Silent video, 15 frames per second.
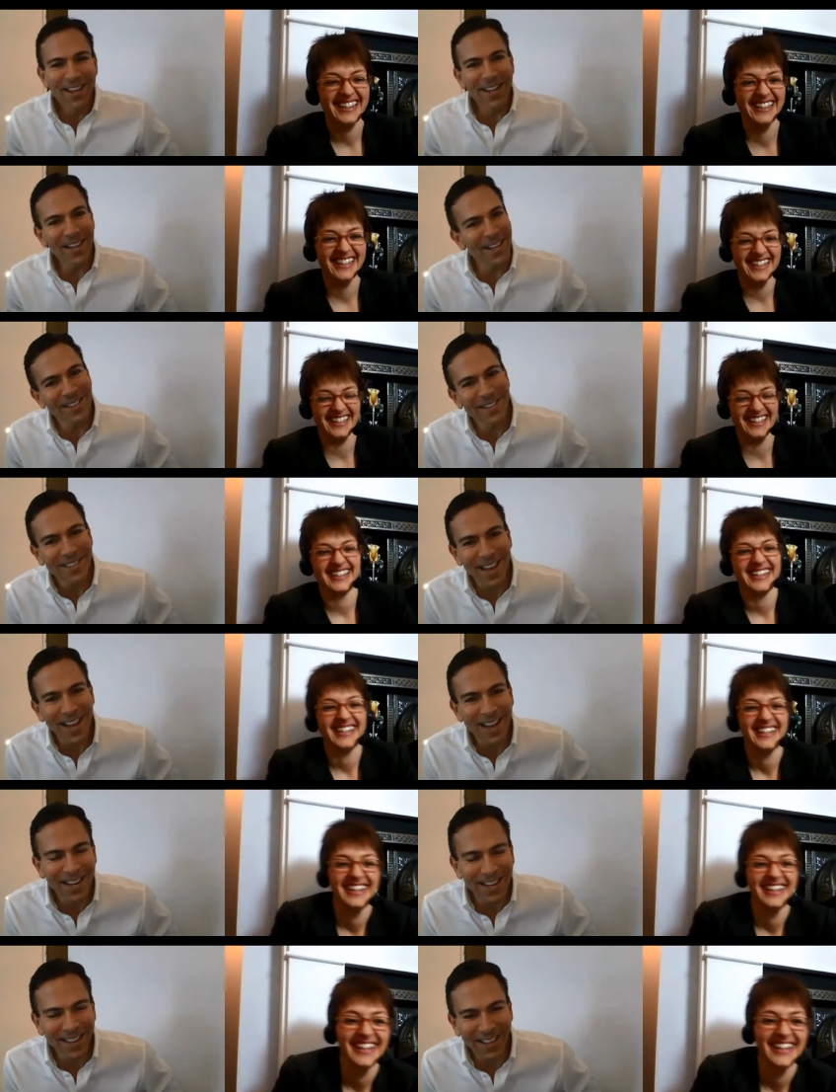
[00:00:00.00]
Speaker 1: you didn't say
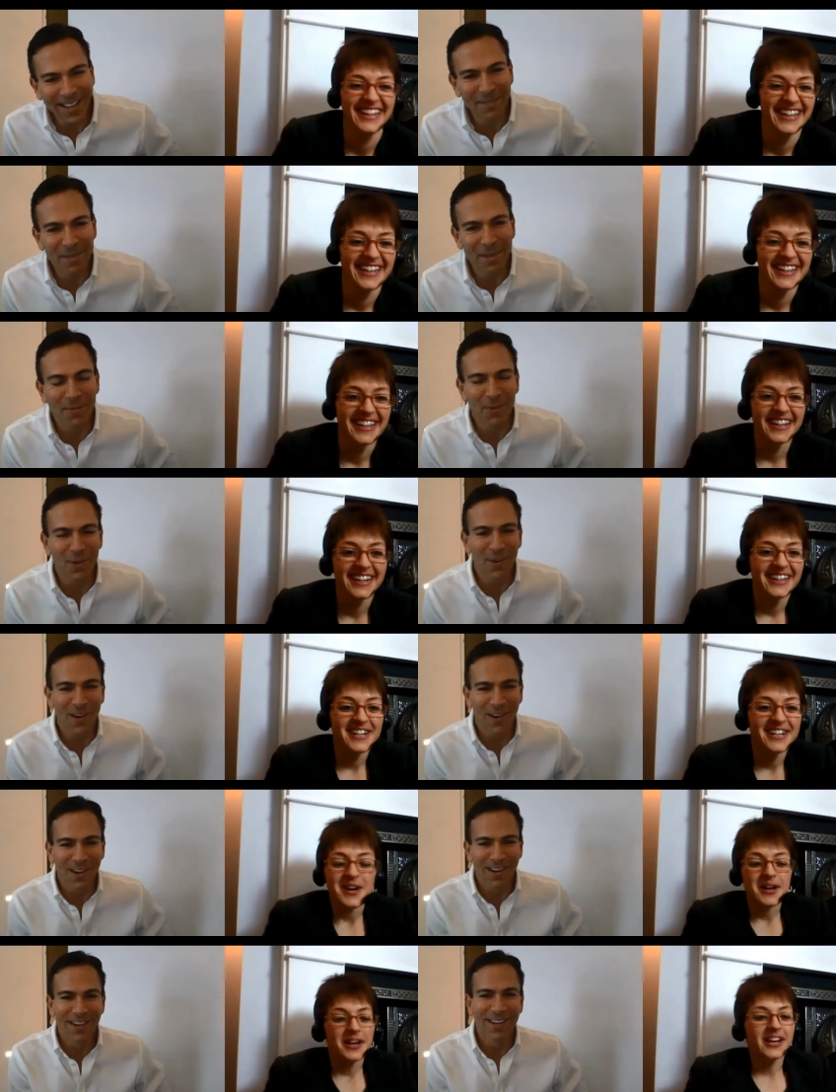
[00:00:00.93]
anything before.
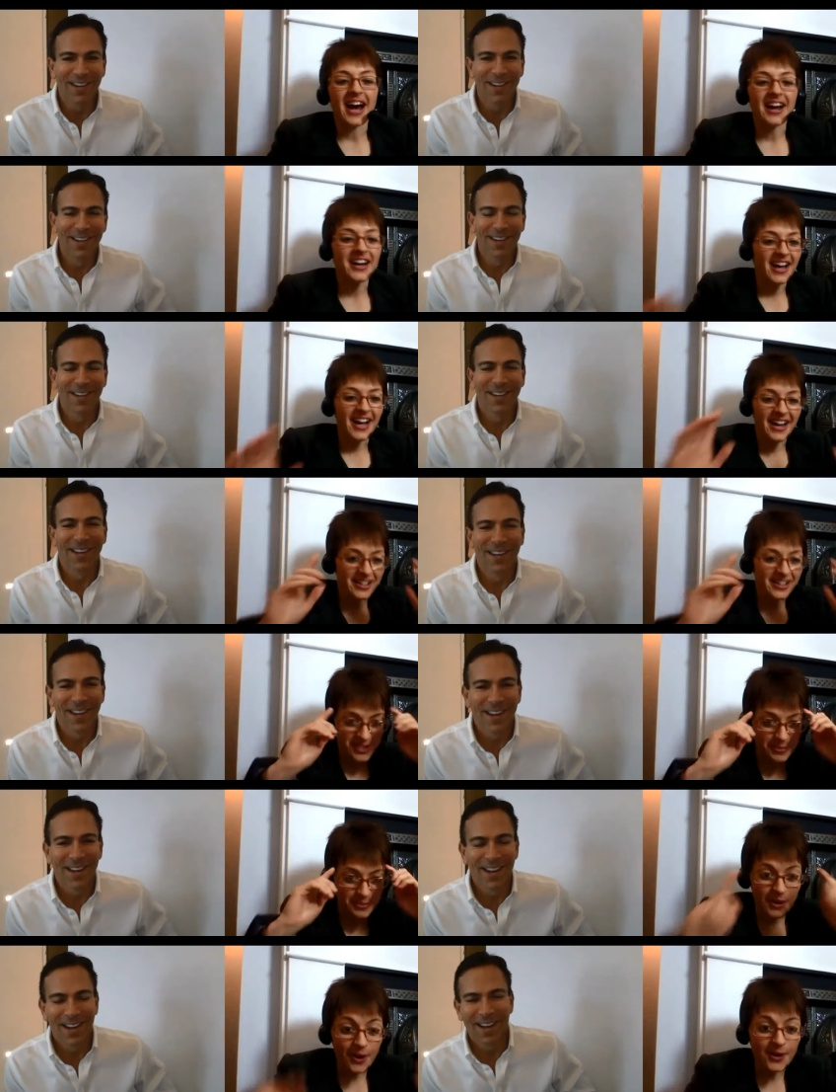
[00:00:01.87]

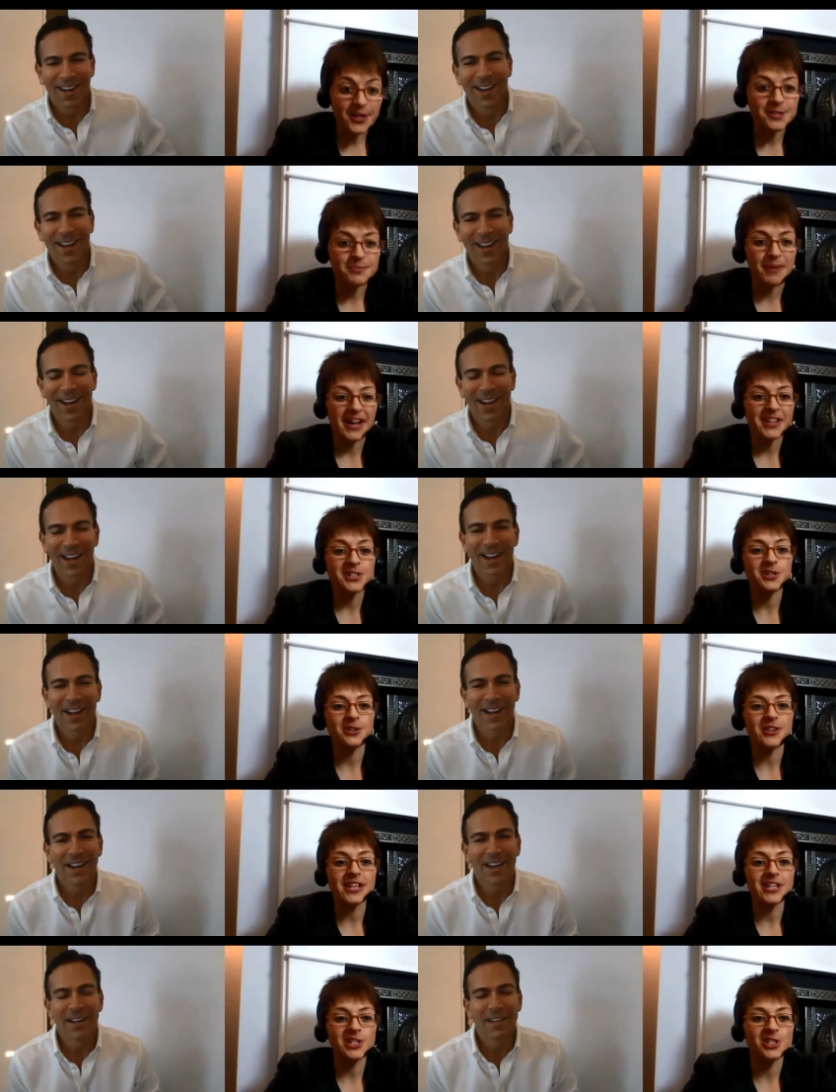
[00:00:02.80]
Speaker 2: To be honest, my
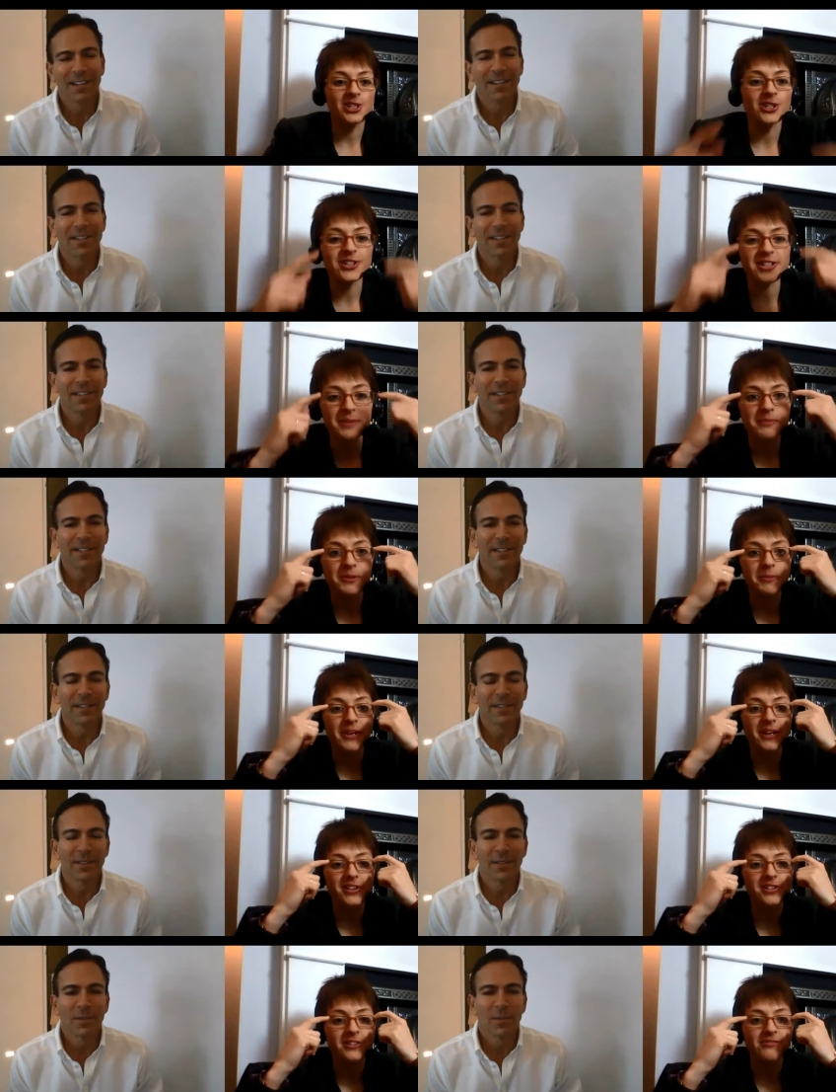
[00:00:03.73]
screen's so dimmed
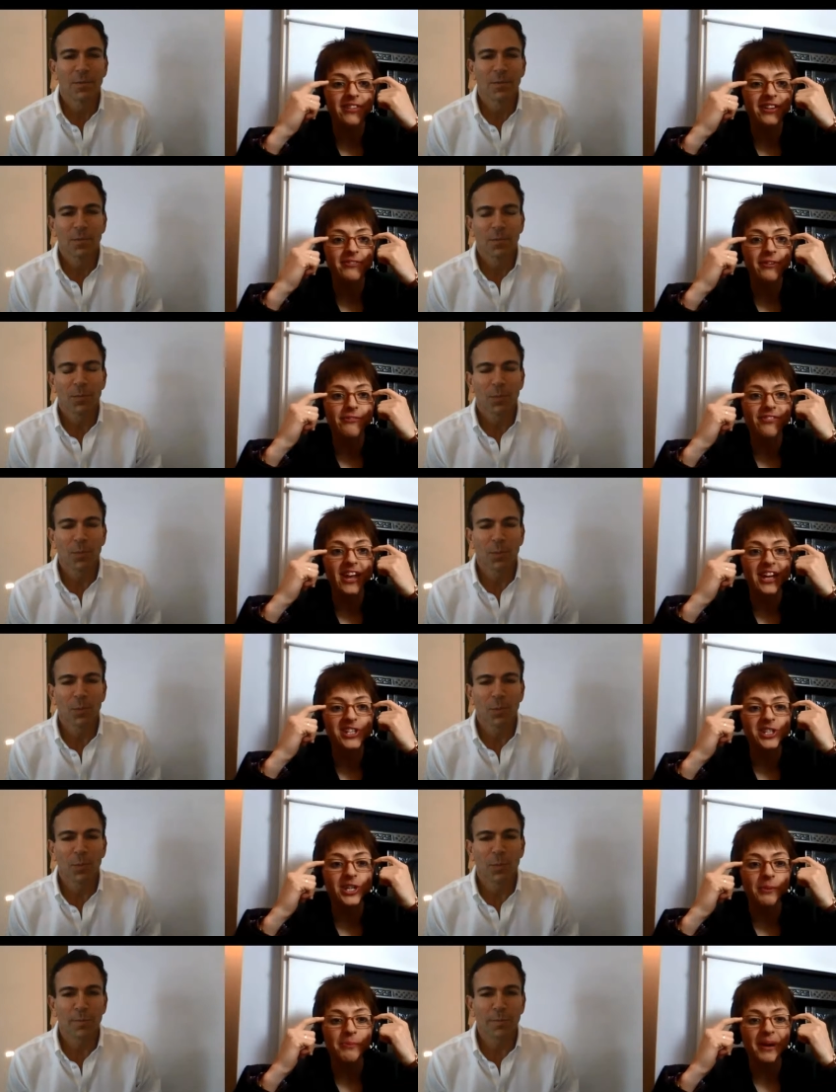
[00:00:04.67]
because of the
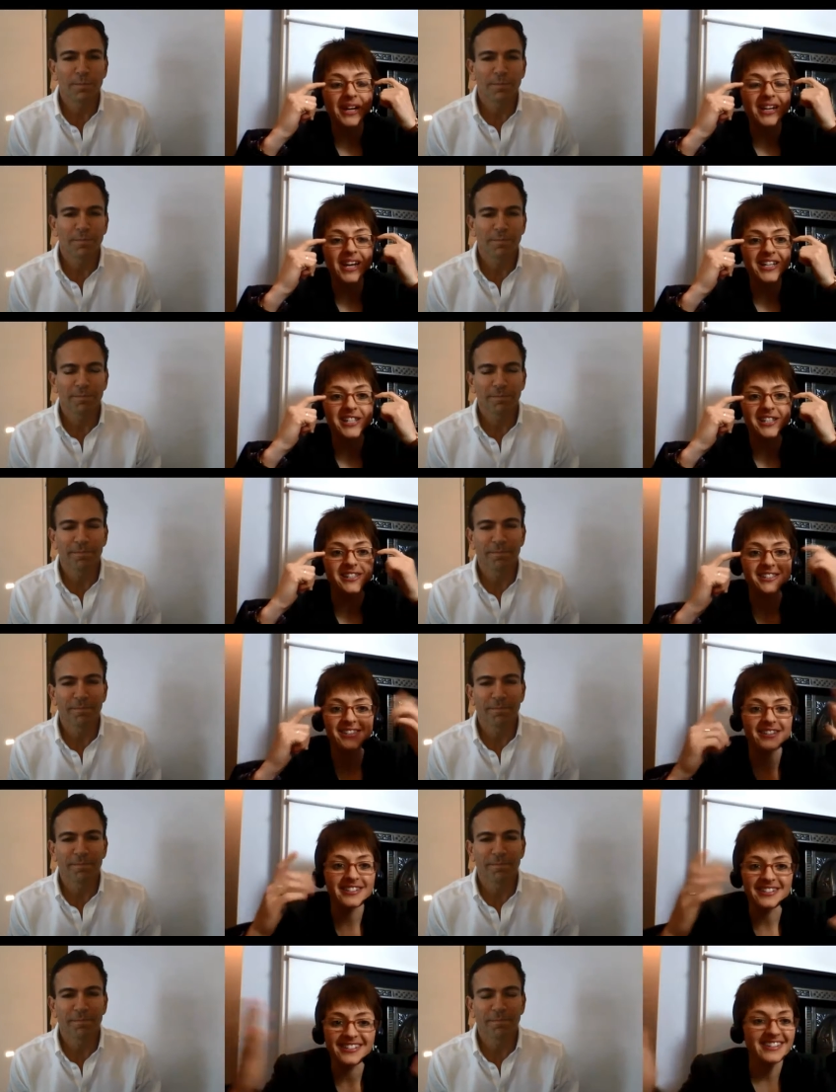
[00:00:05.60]
reflection on my glasses
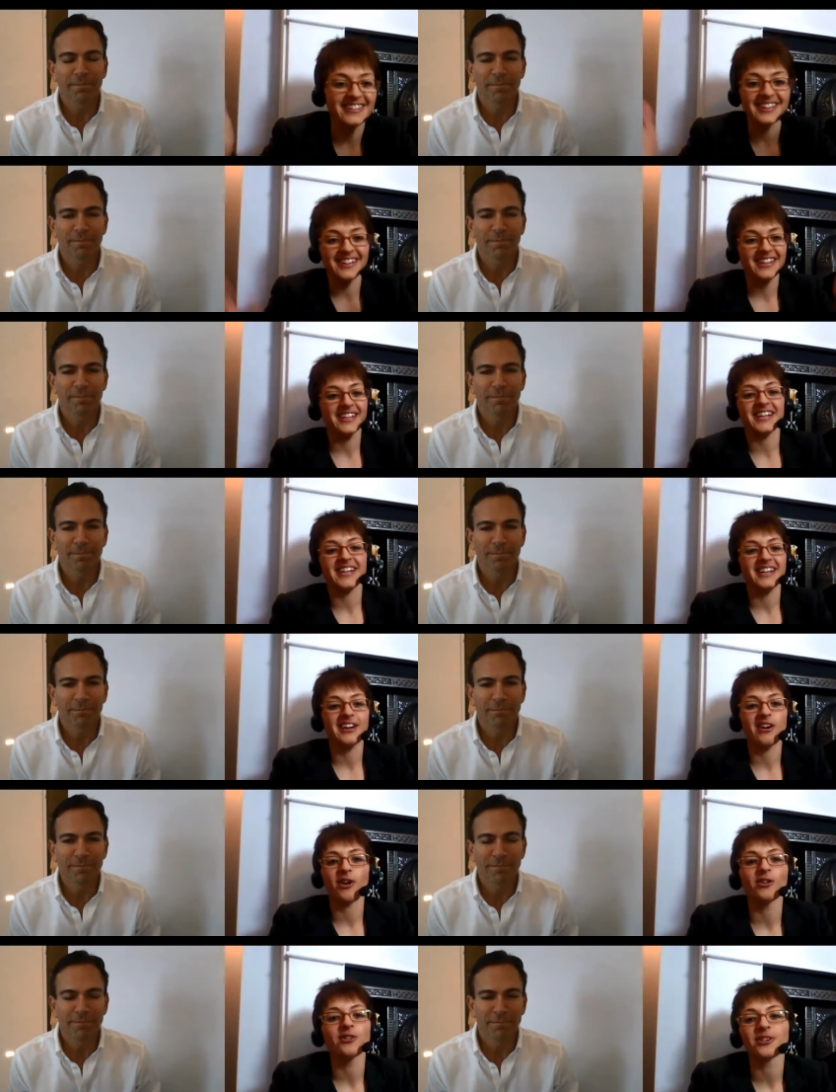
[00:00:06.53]
that it
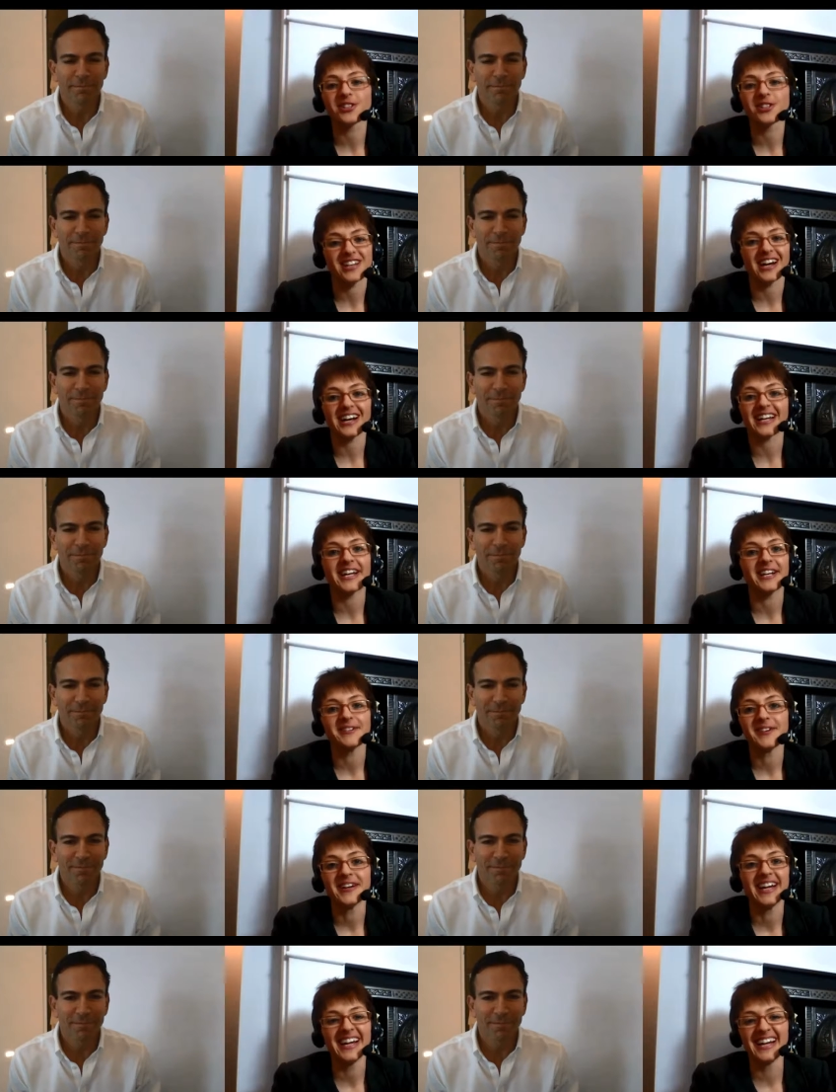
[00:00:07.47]
all looks dark
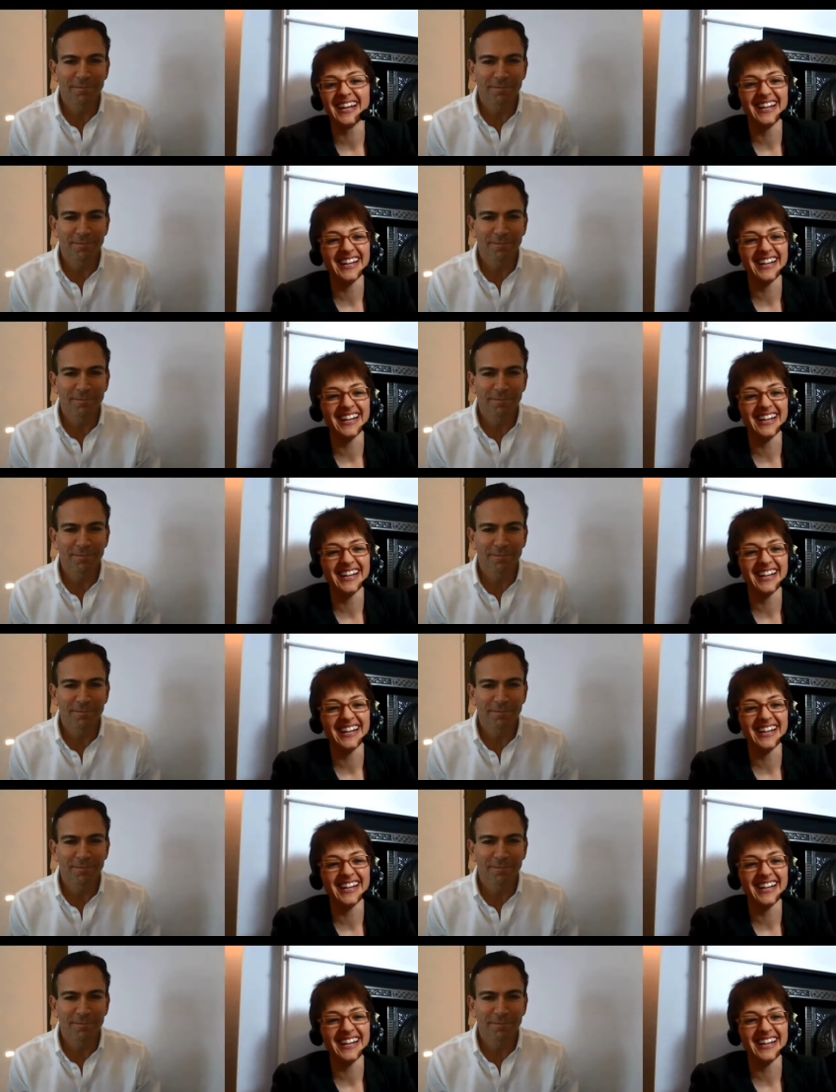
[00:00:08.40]
anyway.